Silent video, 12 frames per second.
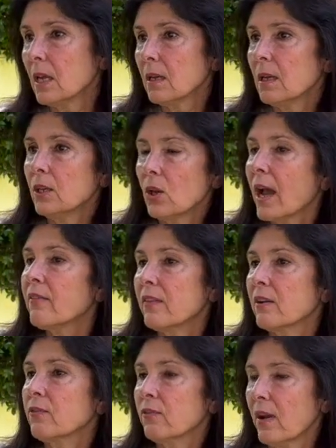And you have
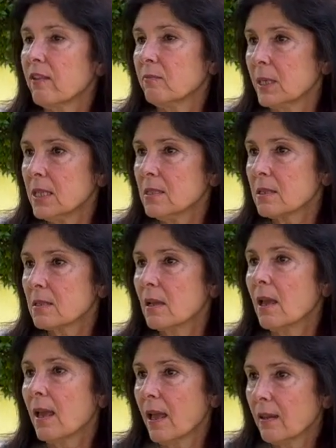fun for 5
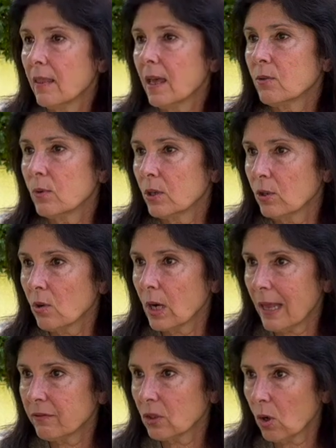minutes, and then when you're
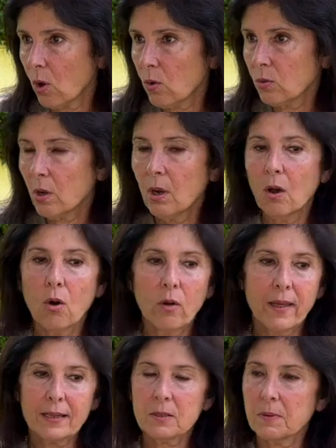left alone, or
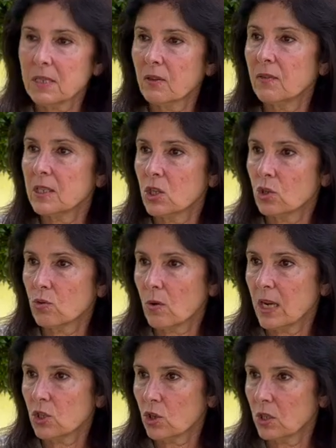that specific
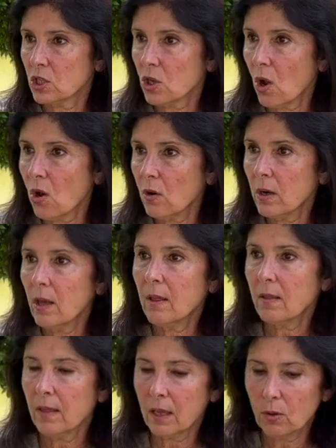situation is gone,
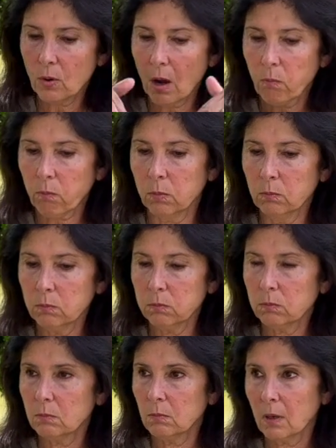then you are
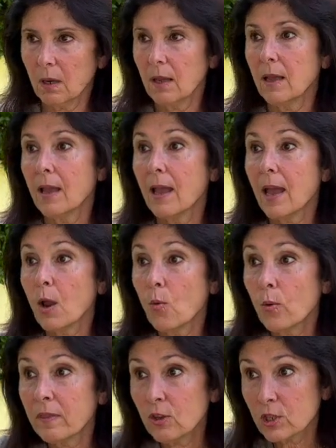
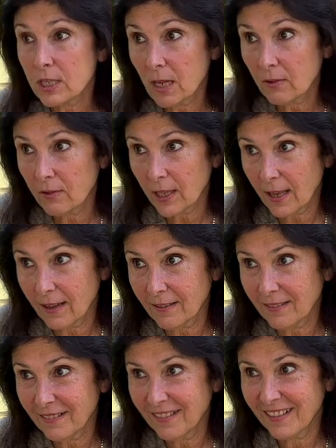with yourself again.
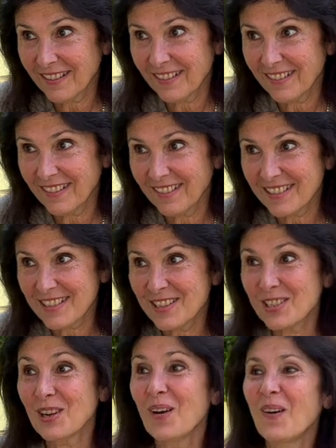
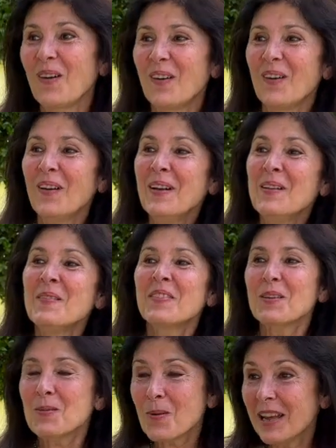So
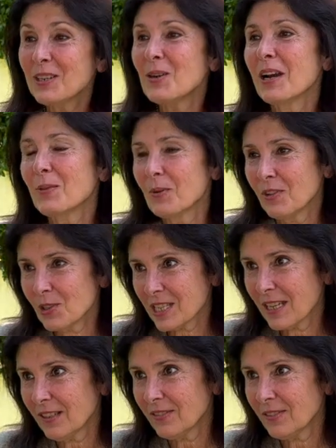when you are with
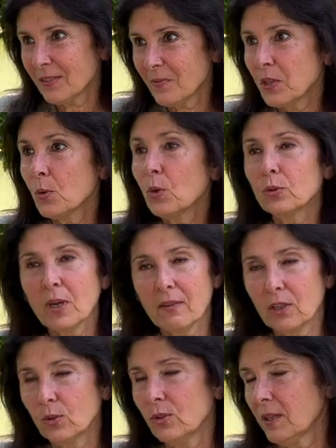yourself, you want to have
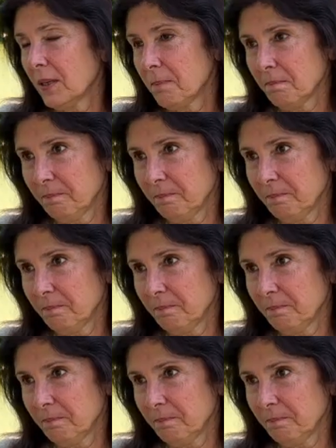a good time.